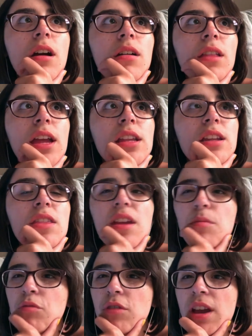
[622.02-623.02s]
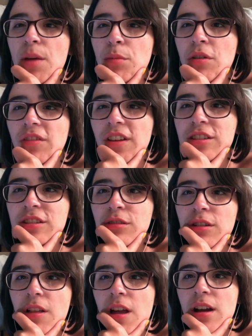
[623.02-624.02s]
like, did they bring a professor
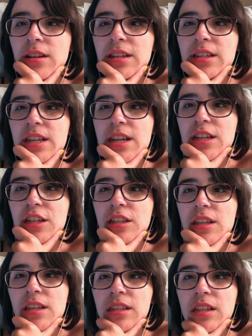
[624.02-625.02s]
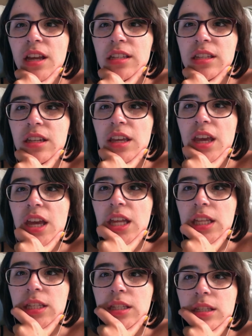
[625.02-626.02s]
along to teach these dozen
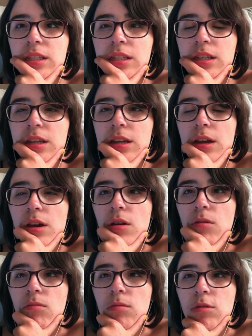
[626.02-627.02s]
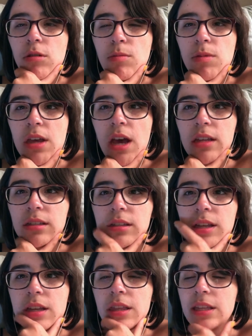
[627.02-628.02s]
kids?
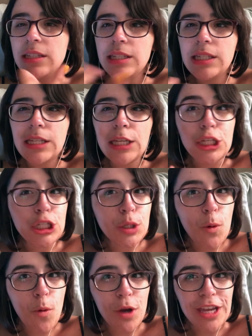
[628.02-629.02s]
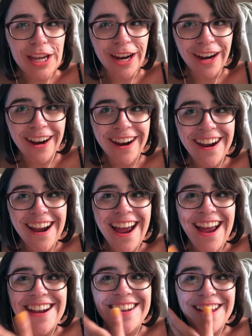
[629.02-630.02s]
Because, like, this is still a school year,
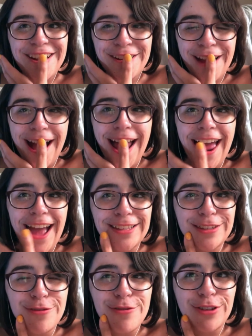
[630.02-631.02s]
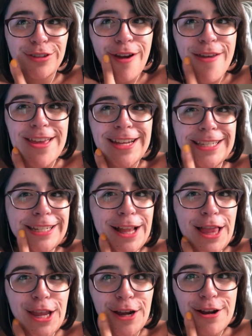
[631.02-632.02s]
and they're not at school. So are they
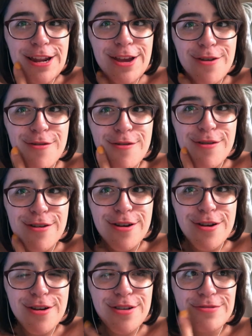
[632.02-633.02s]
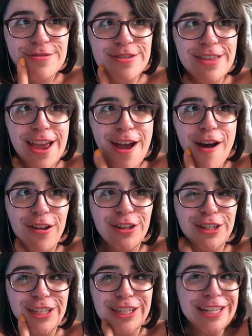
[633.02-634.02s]
still learning, or did they all
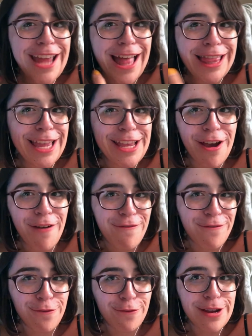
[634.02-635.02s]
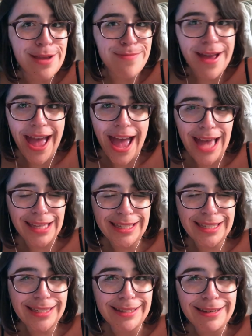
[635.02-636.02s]
just get, like, a free
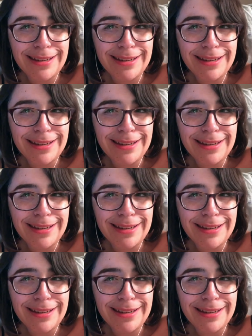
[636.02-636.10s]
pass?